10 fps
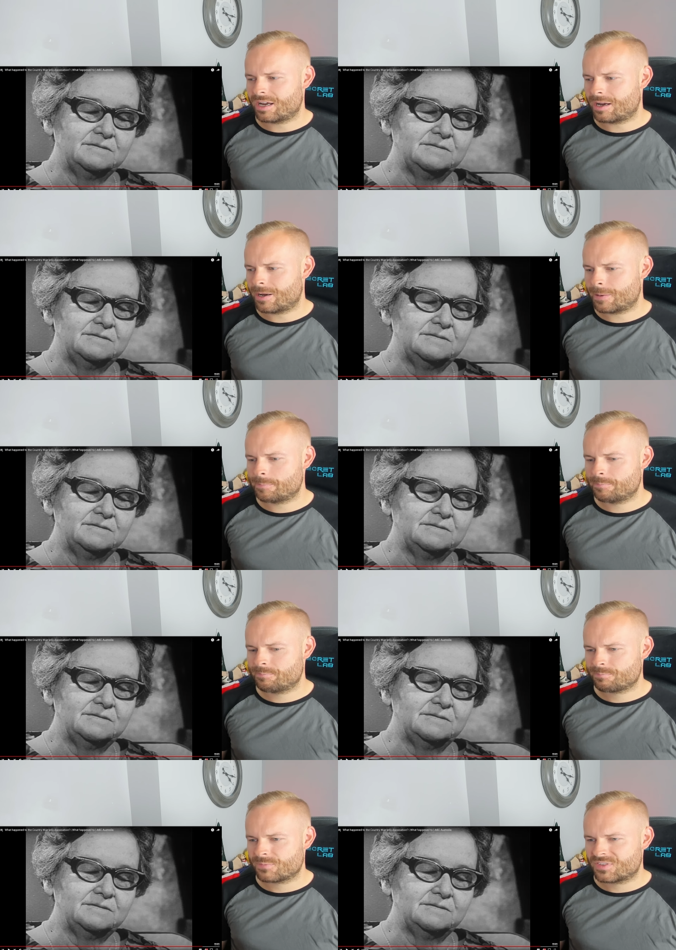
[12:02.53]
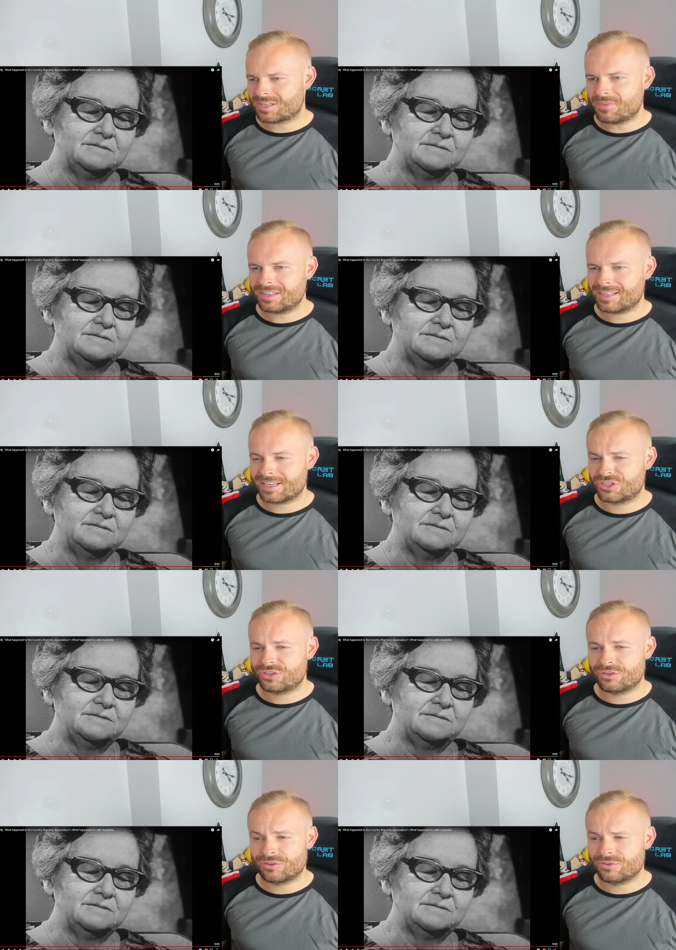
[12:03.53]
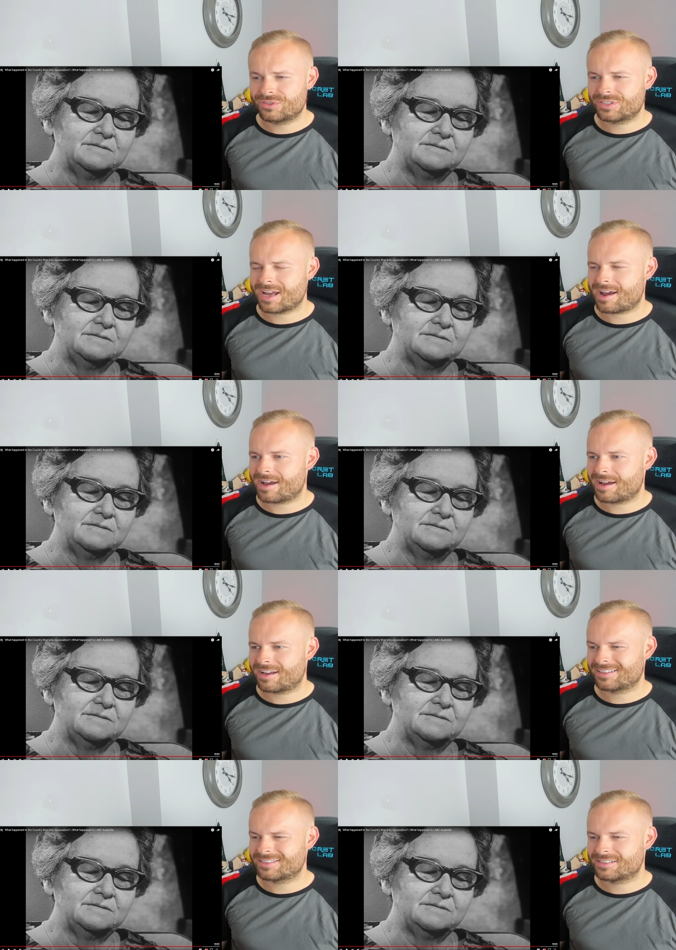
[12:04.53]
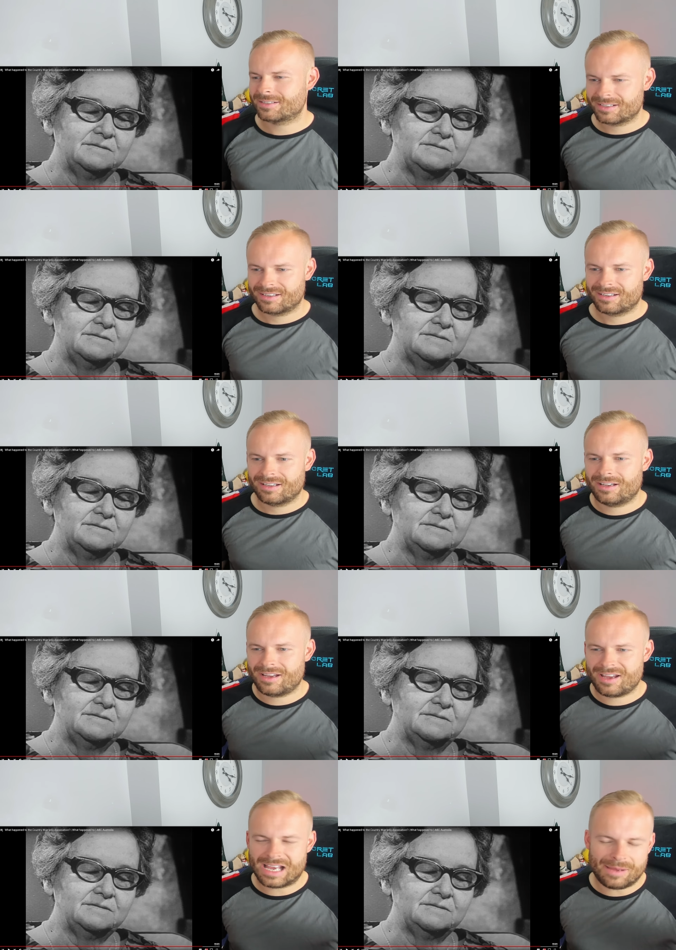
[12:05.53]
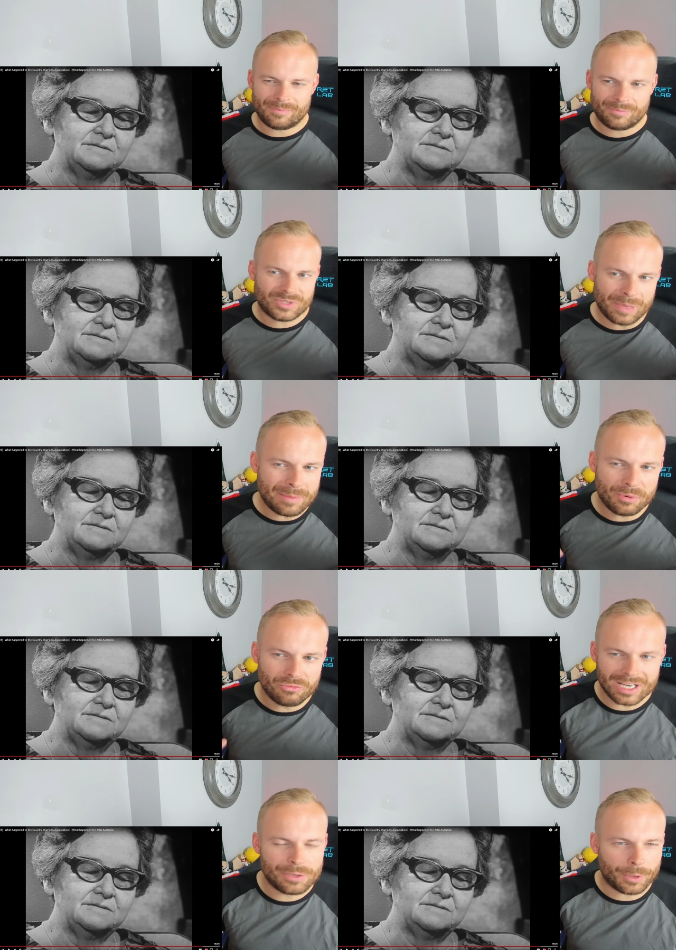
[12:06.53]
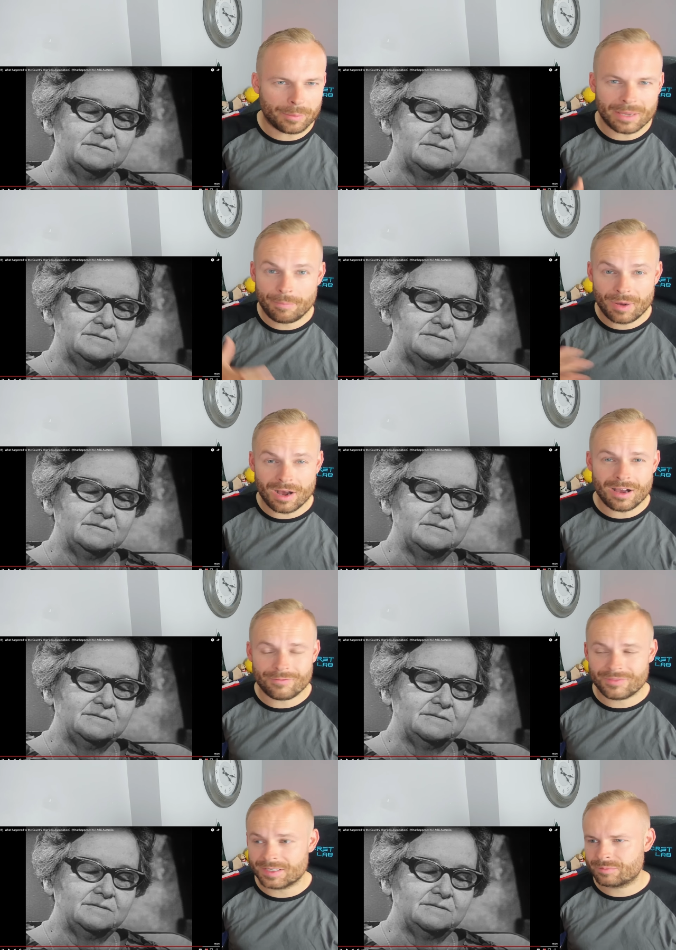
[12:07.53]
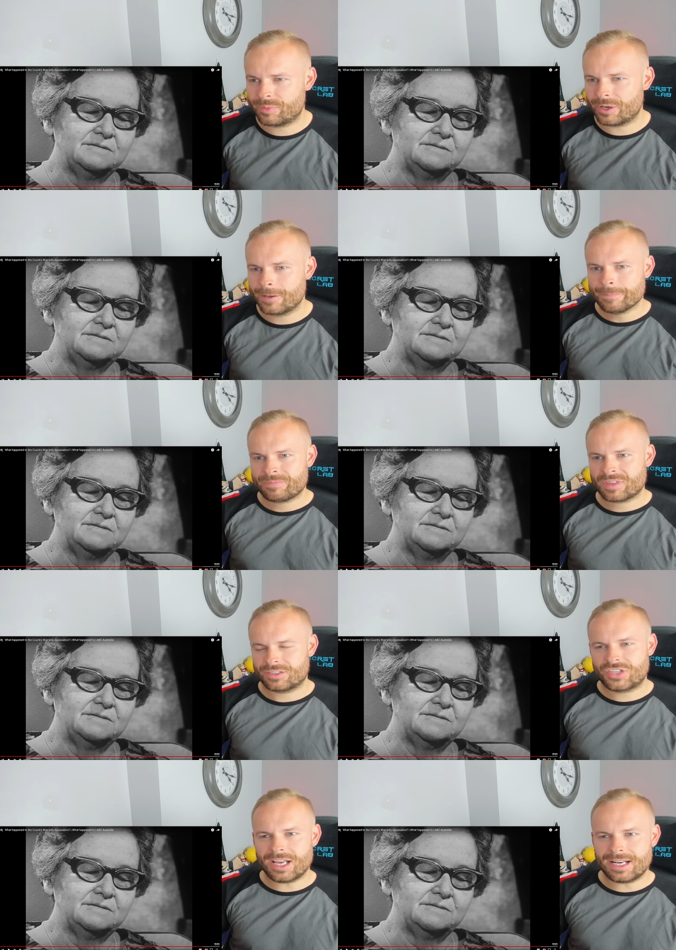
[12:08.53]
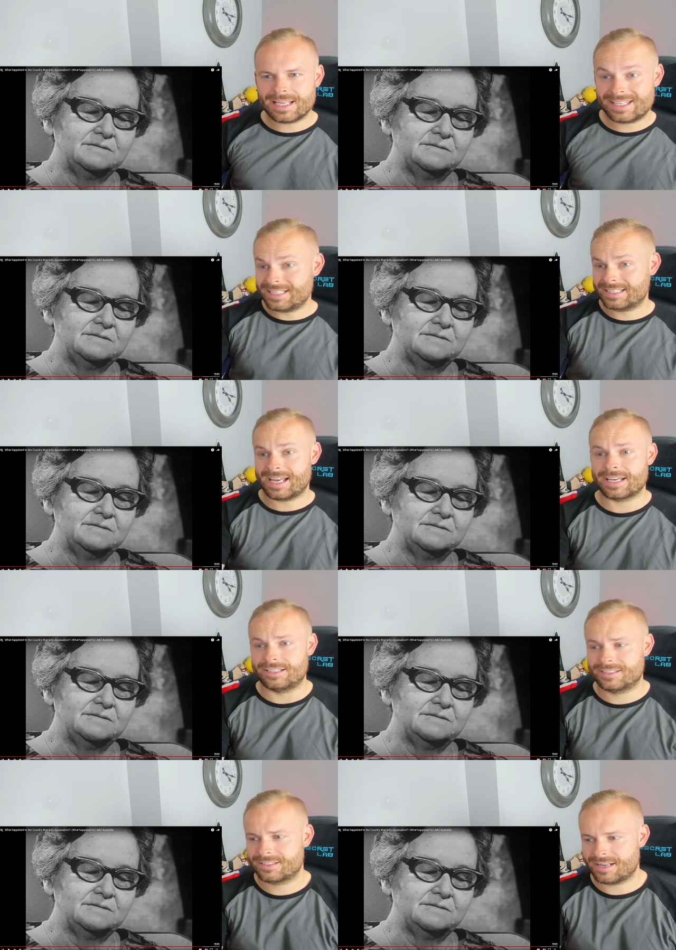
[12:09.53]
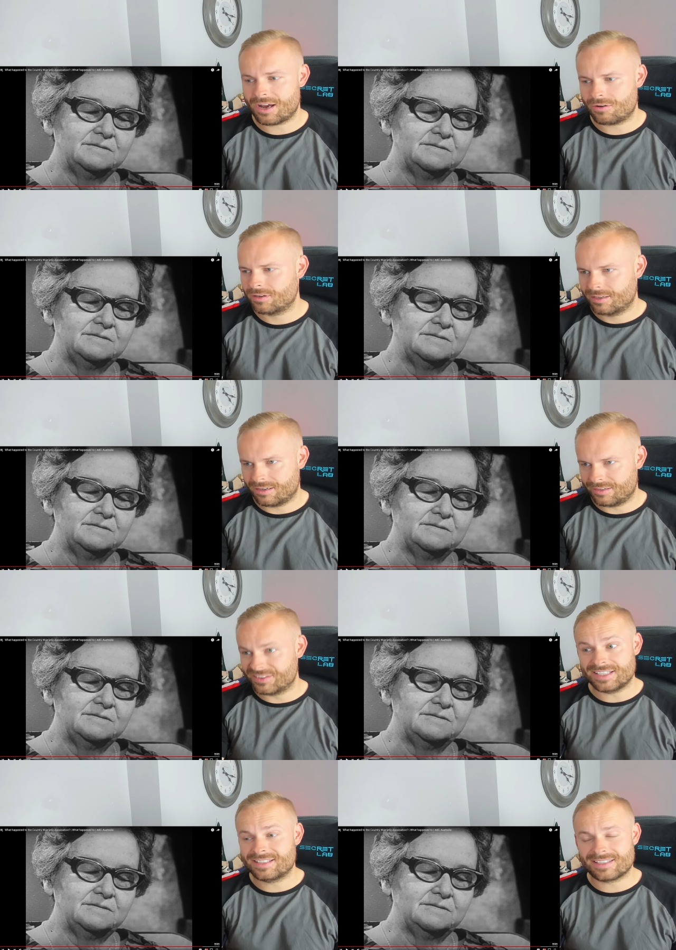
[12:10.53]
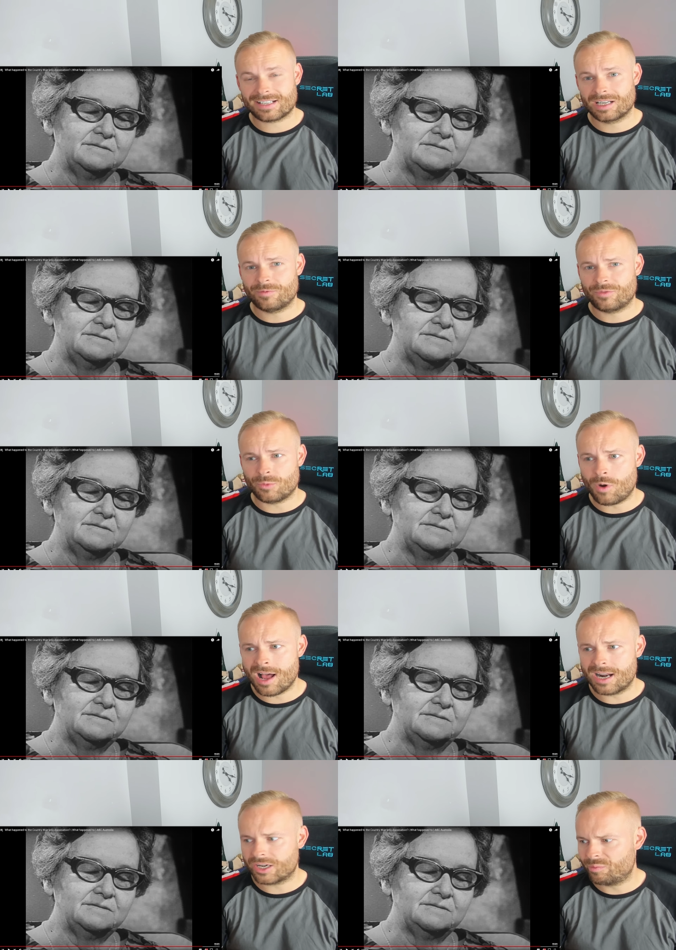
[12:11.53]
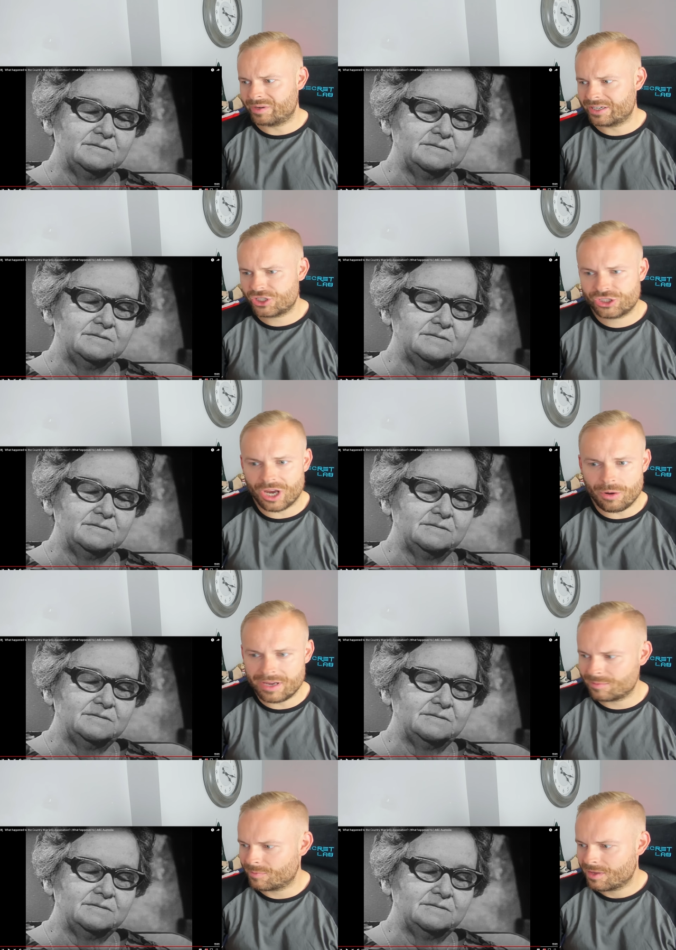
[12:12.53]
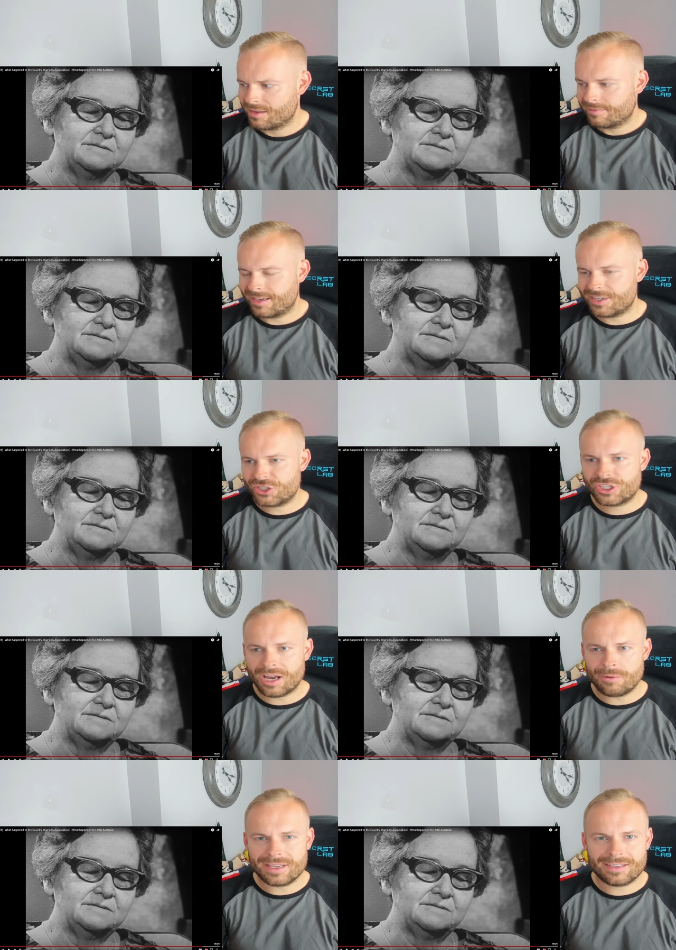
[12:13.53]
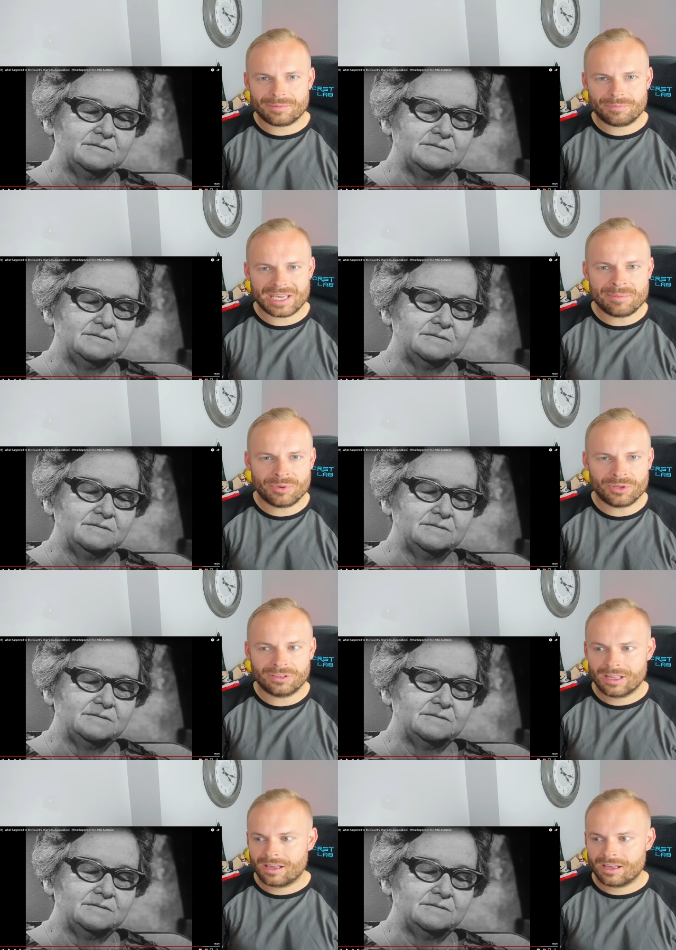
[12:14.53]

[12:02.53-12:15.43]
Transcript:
Speaker 1: something that is used? And do people really want to be a part of this? But certainly in this case, now this is a clip from a while ago, but it's showing that